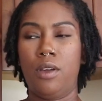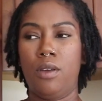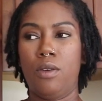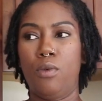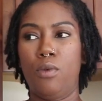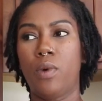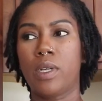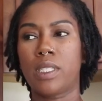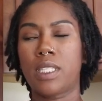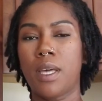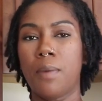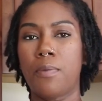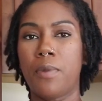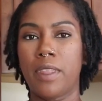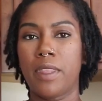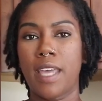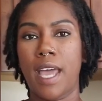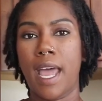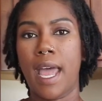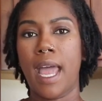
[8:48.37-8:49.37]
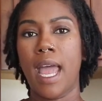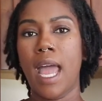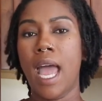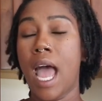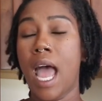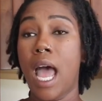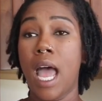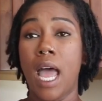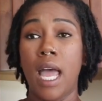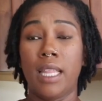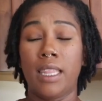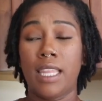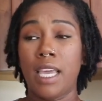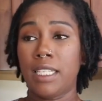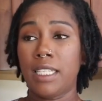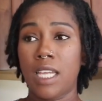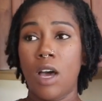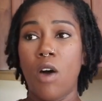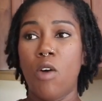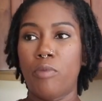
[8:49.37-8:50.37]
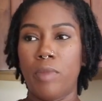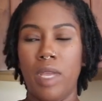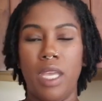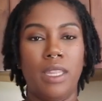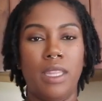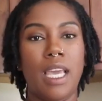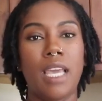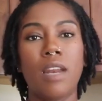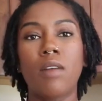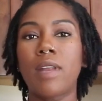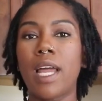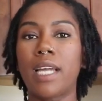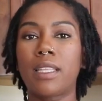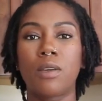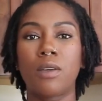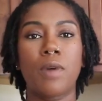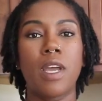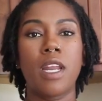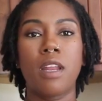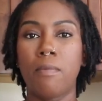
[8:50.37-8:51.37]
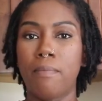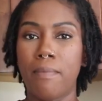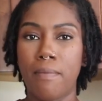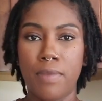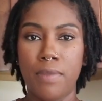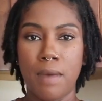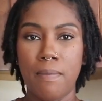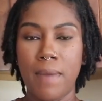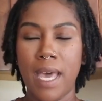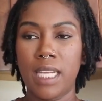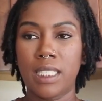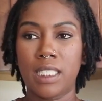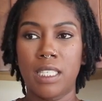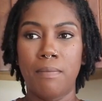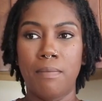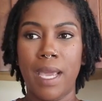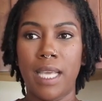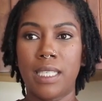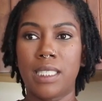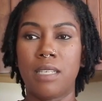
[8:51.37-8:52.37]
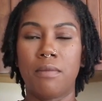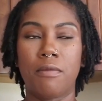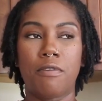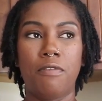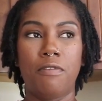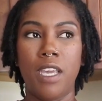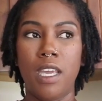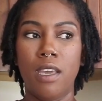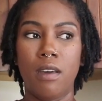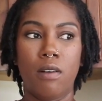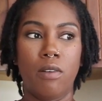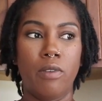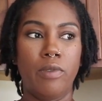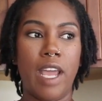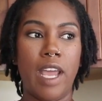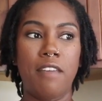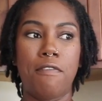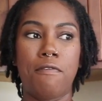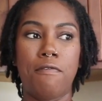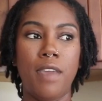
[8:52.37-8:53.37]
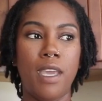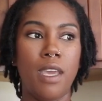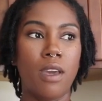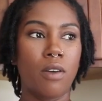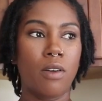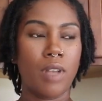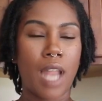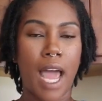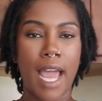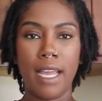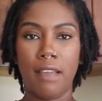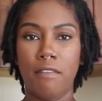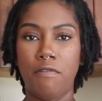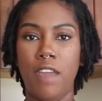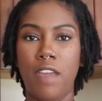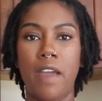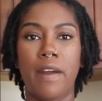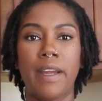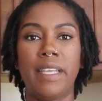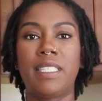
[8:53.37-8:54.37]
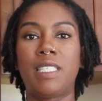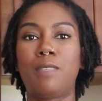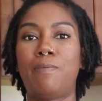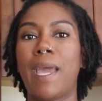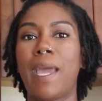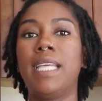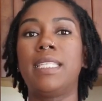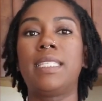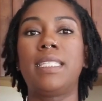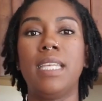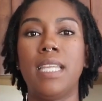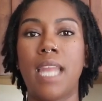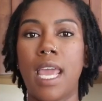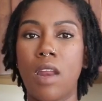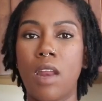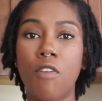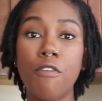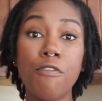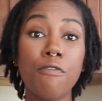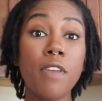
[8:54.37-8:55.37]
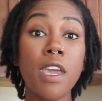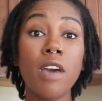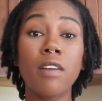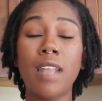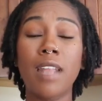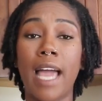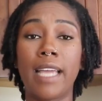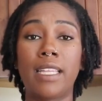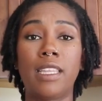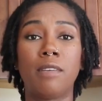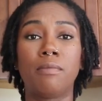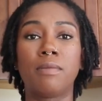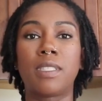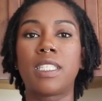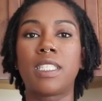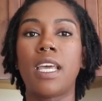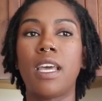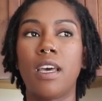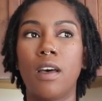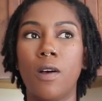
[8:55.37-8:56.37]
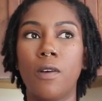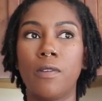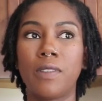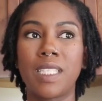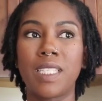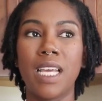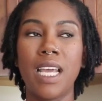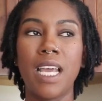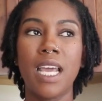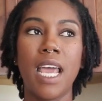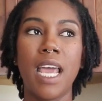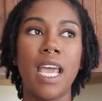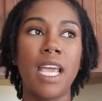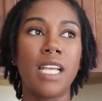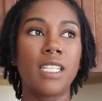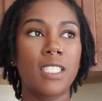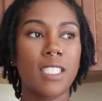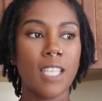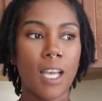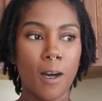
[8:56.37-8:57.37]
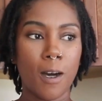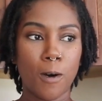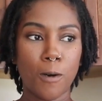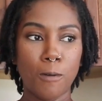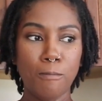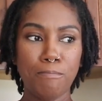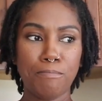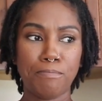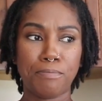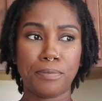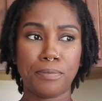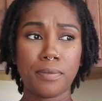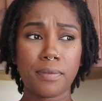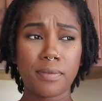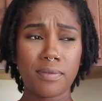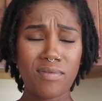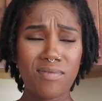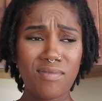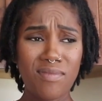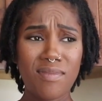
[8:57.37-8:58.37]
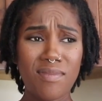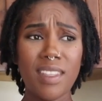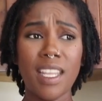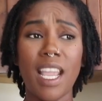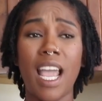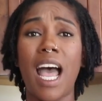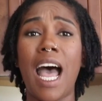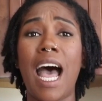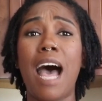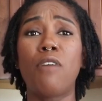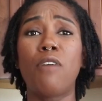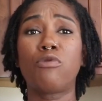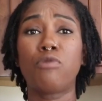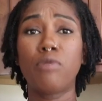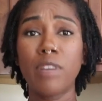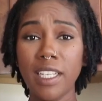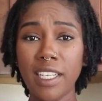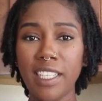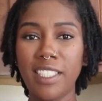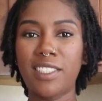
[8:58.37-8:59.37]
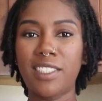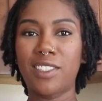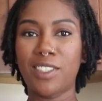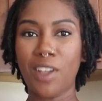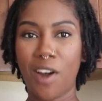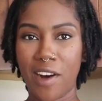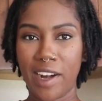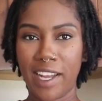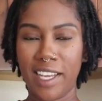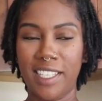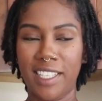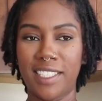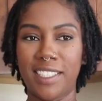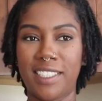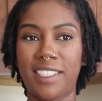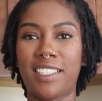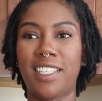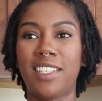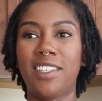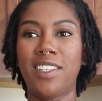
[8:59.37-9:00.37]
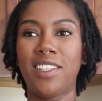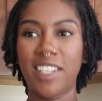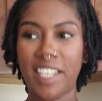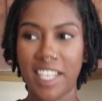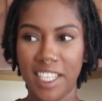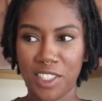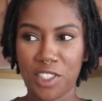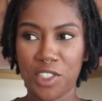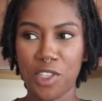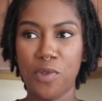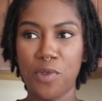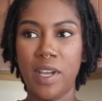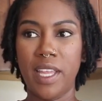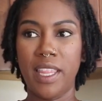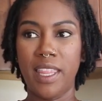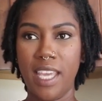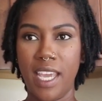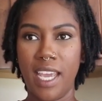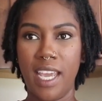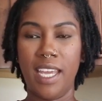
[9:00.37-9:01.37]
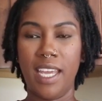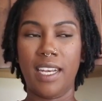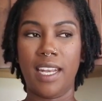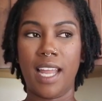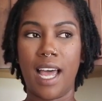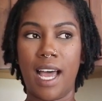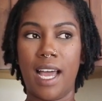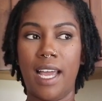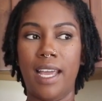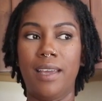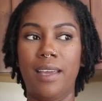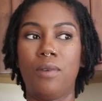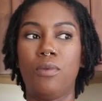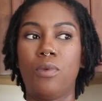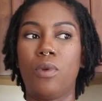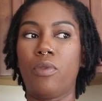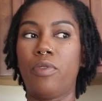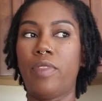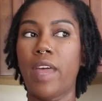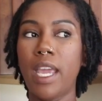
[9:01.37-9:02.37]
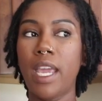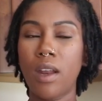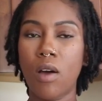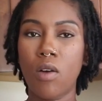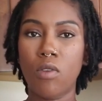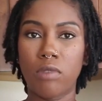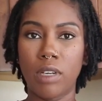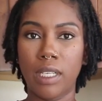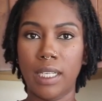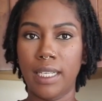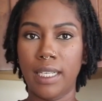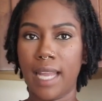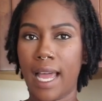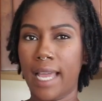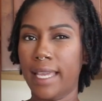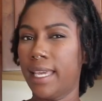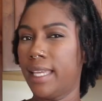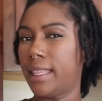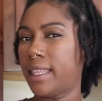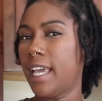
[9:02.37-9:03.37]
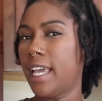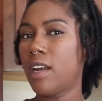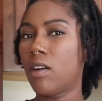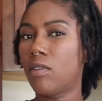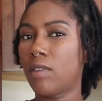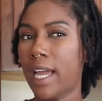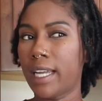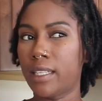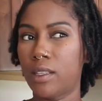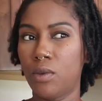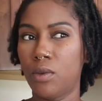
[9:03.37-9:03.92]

what's up with that? They told me they don't like the way the medicine makes them feel. They feel like very spacey. They don't feel like themselves. And so I really started to look into it then, like, well, they don't really like it. They don't like the